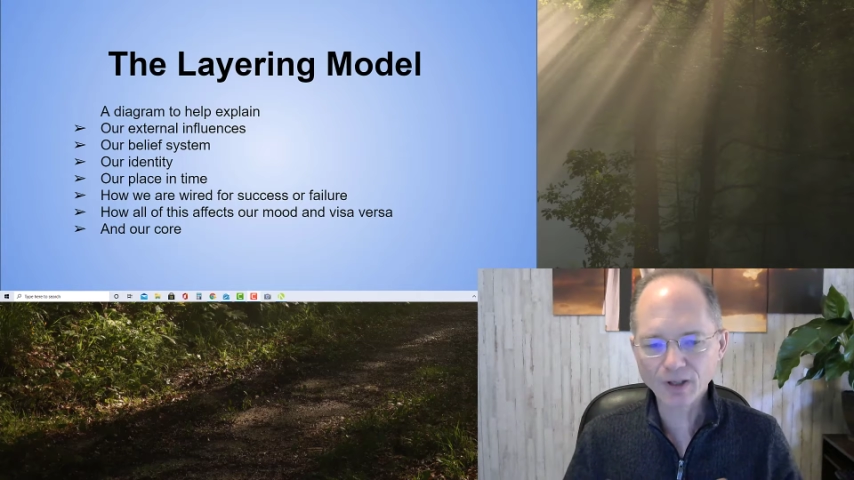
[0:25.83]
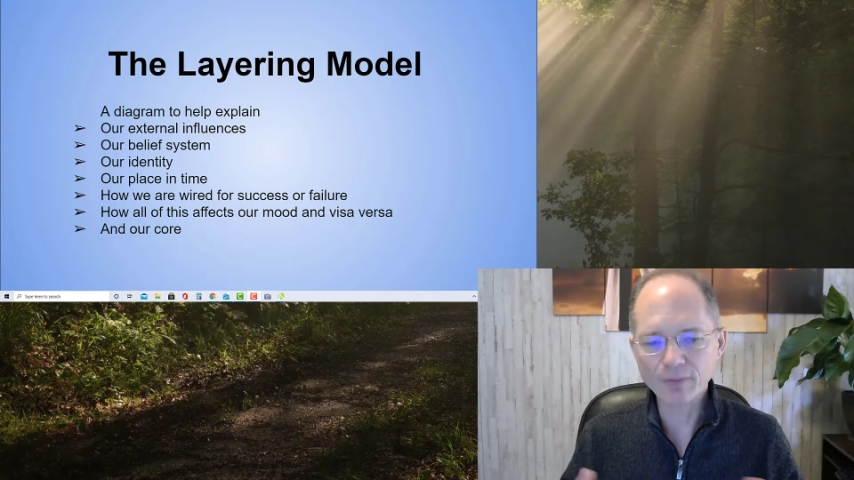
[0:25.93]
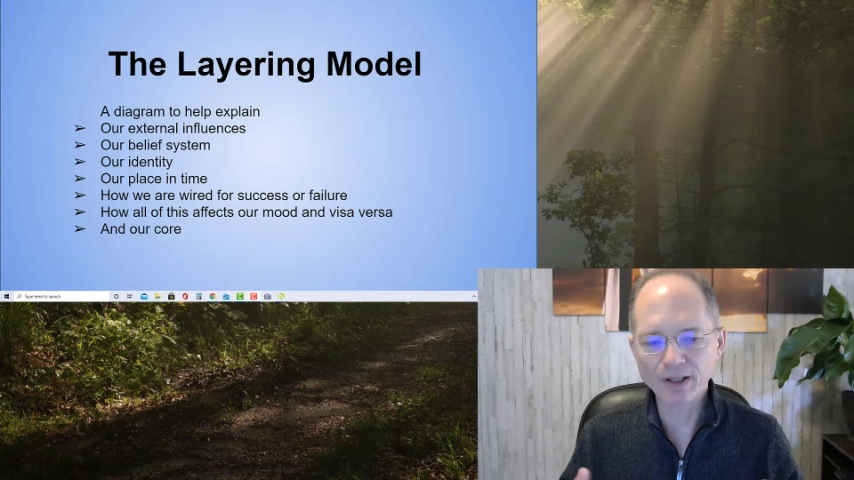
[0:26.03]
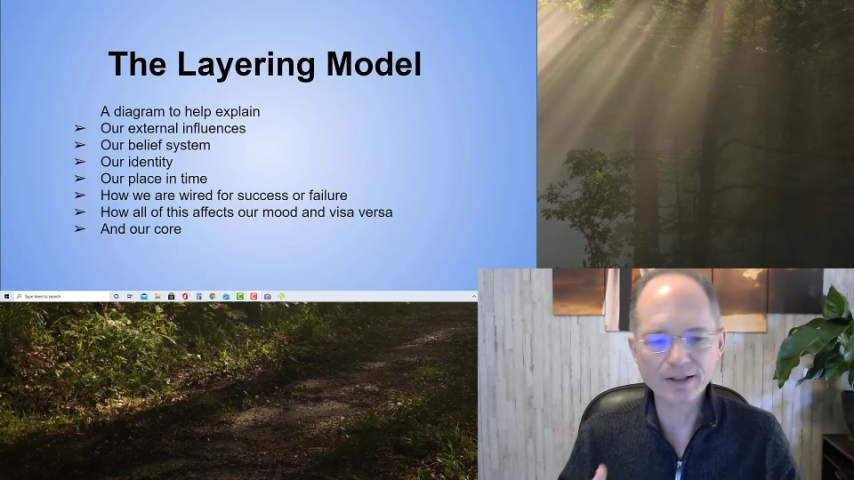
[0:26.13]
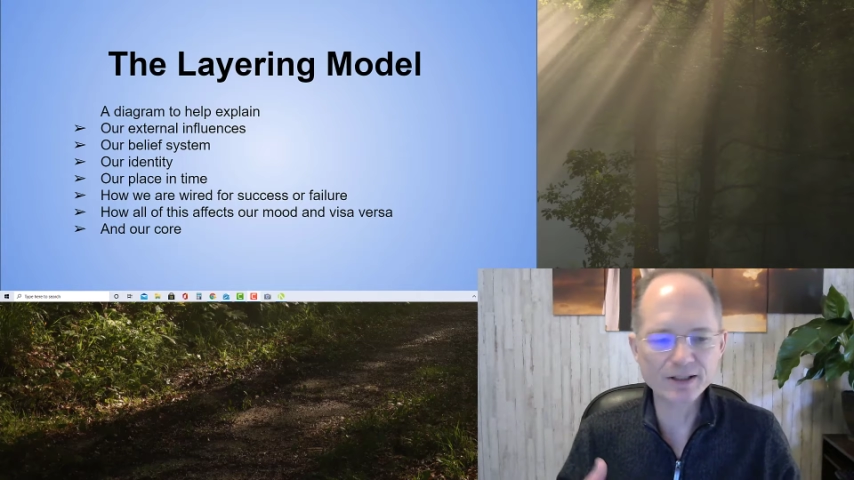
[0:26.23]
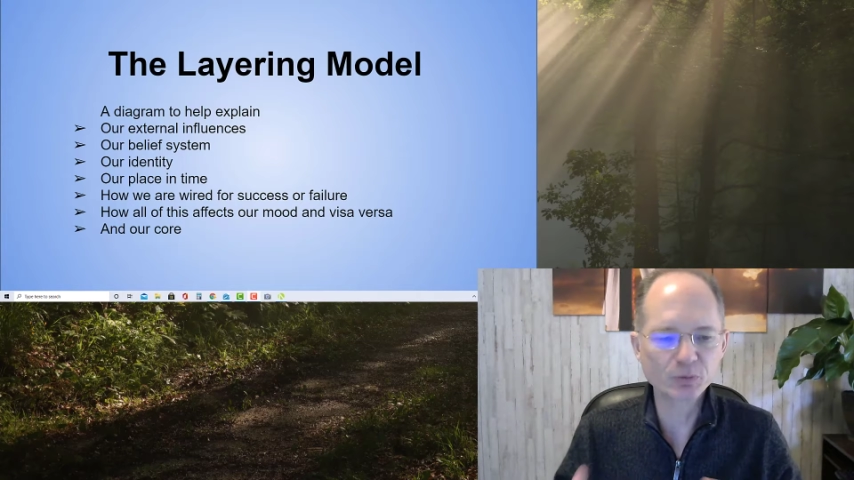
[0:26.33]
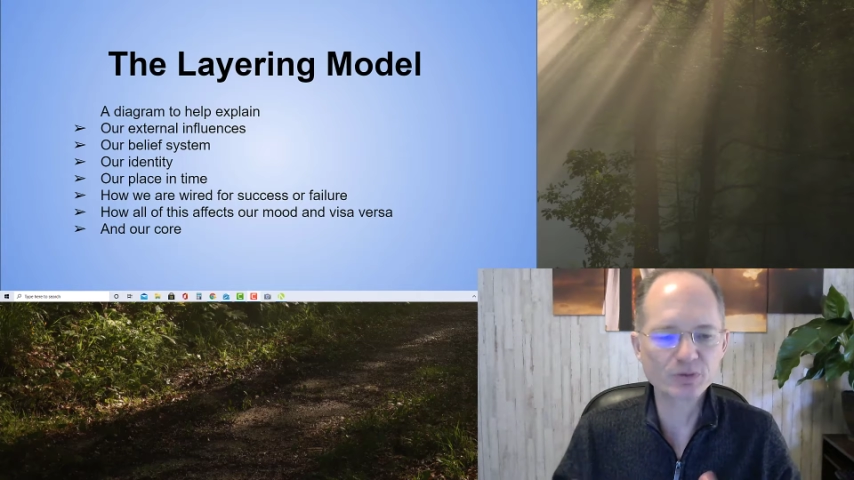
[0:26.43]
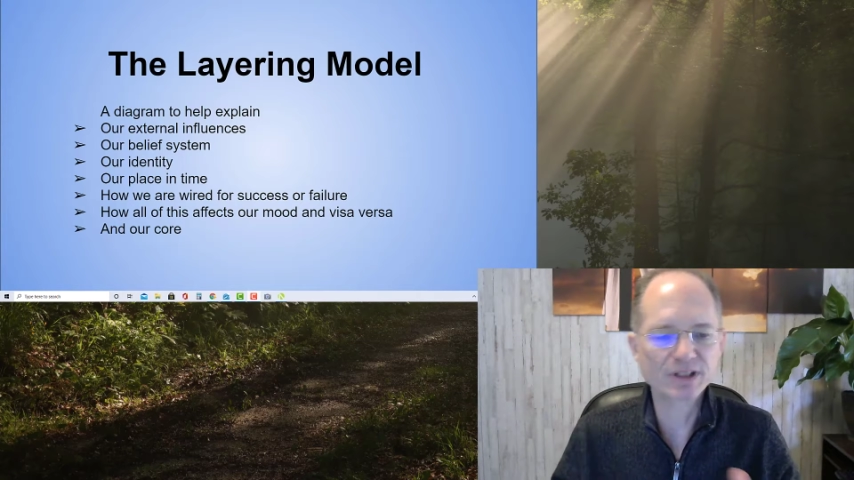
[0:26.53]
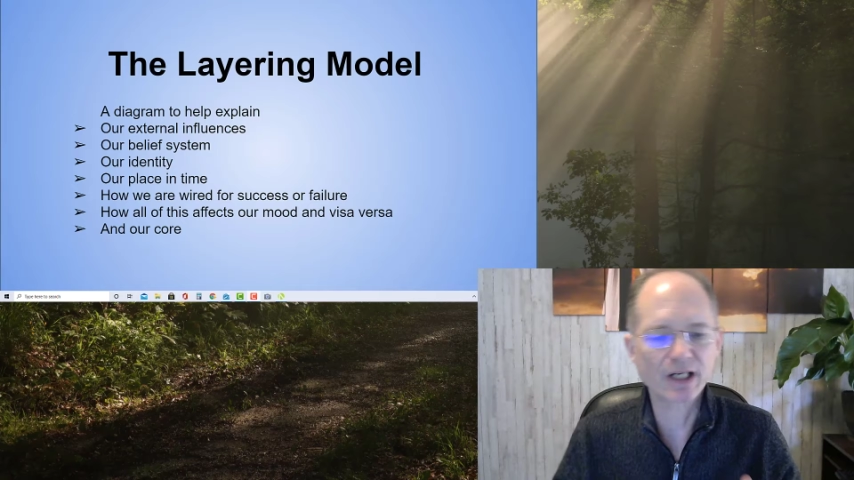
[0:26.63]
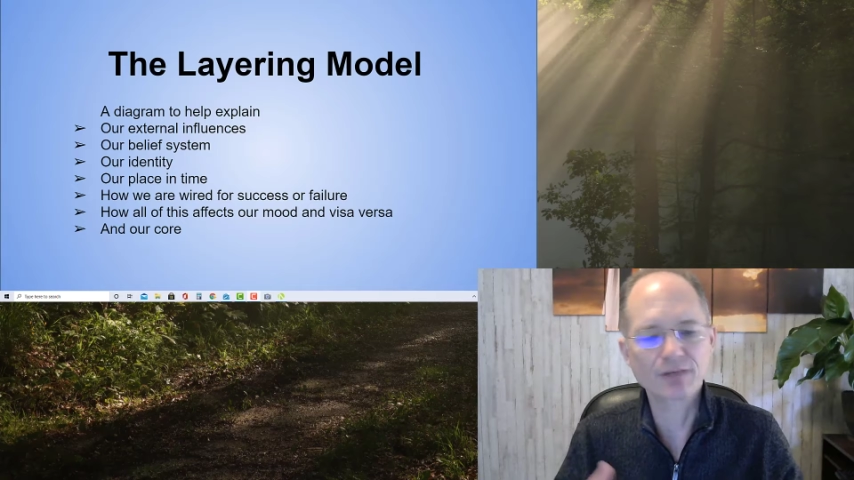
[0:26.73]
but this
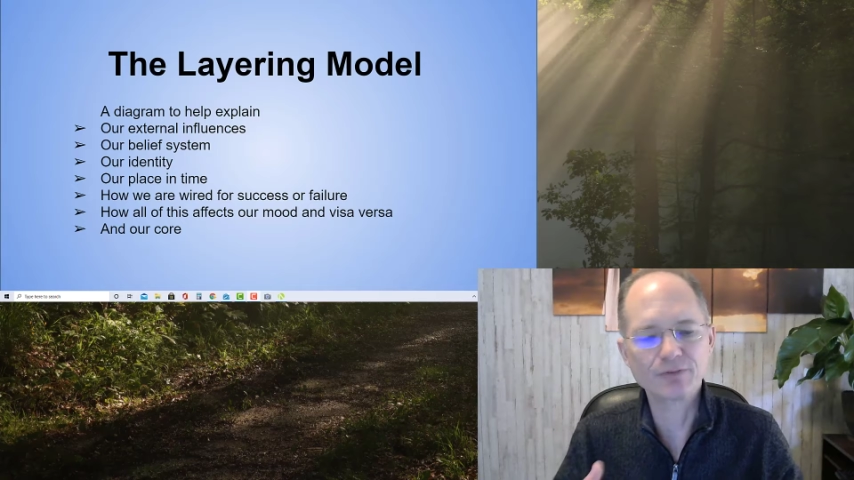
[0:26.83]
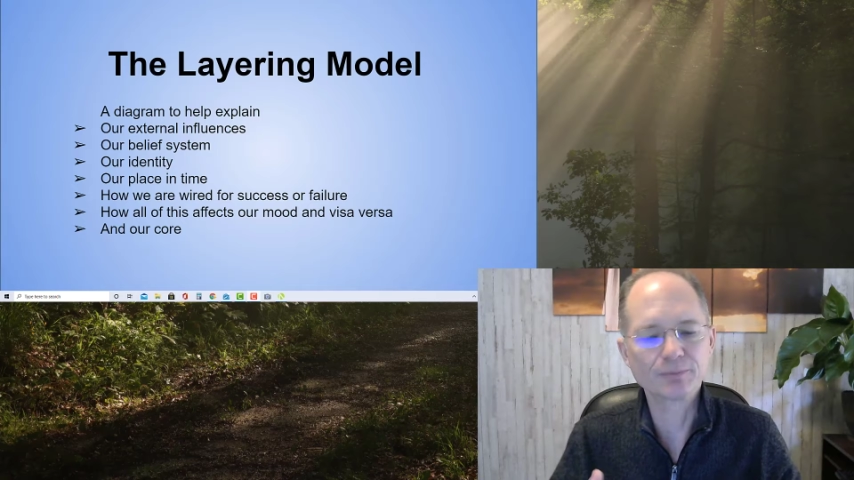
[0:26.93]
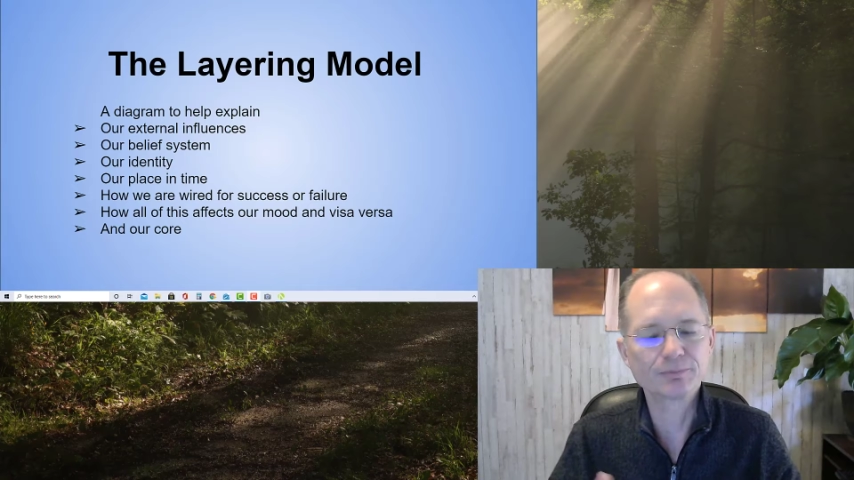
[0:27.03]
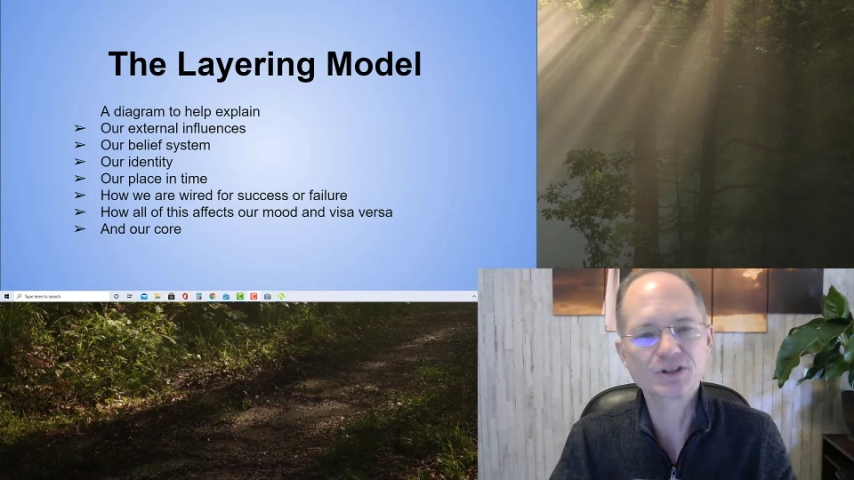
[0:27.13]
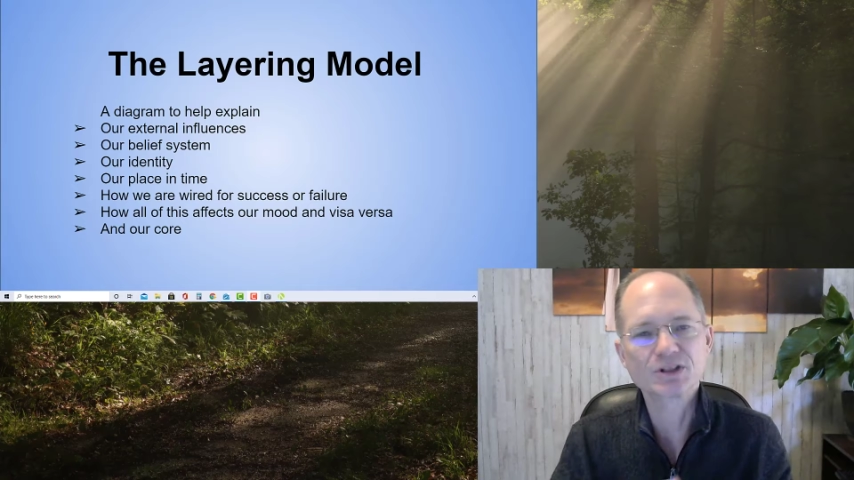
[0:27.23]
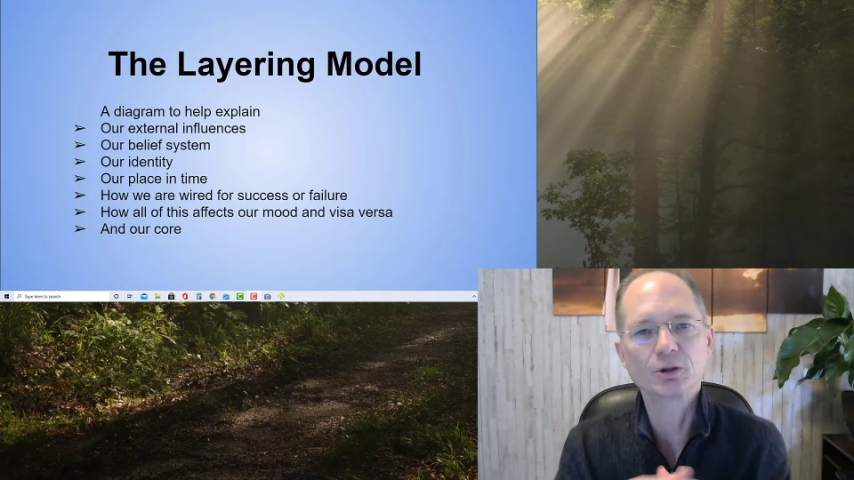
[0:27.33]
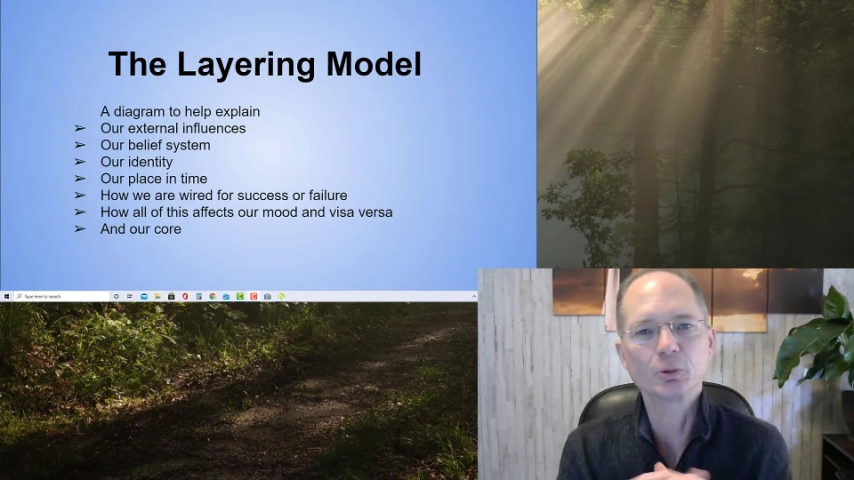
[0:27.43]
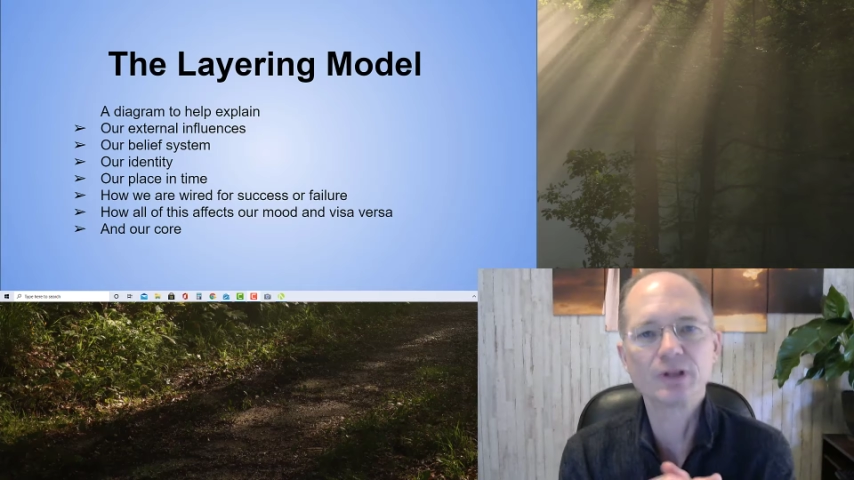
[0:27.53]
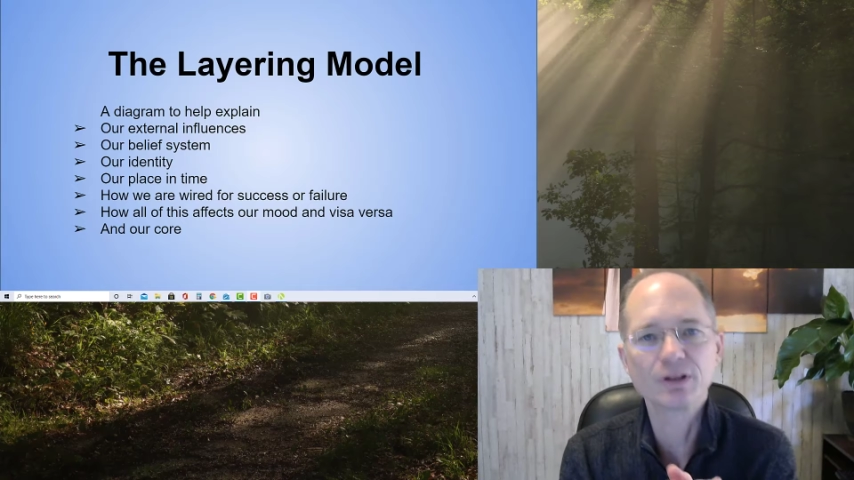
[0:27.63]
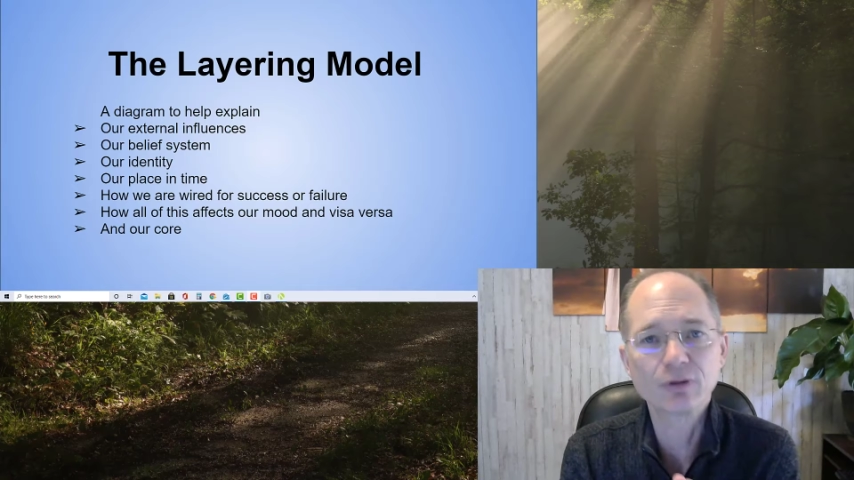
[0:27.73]
one's kind of just a little
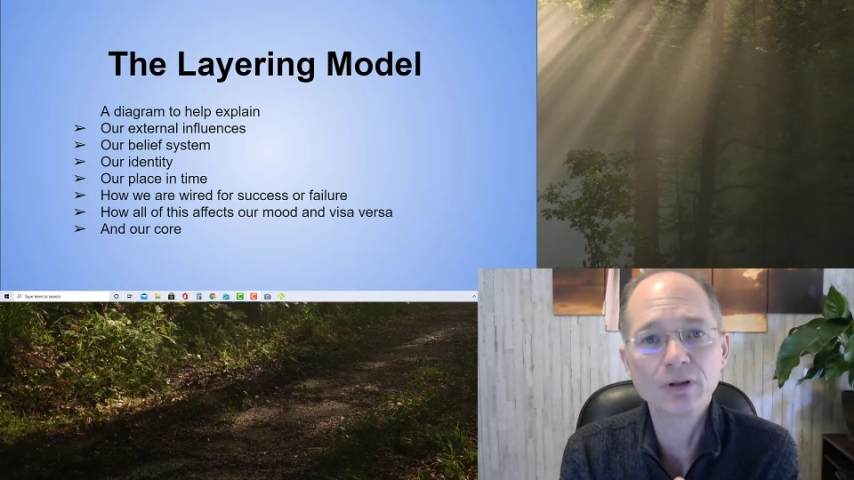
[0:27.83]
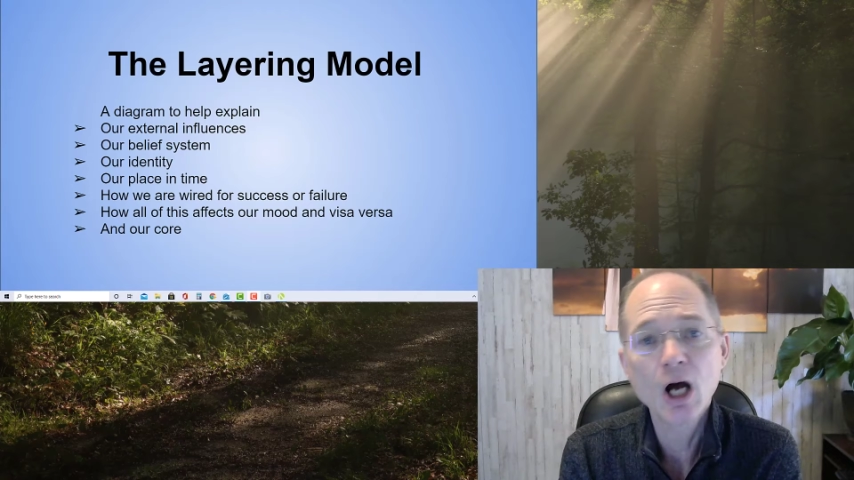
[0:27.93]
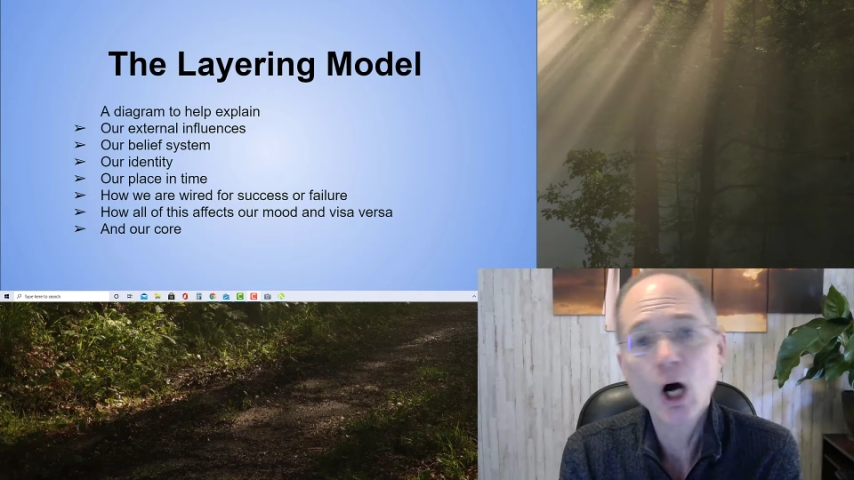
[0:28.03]
bit different.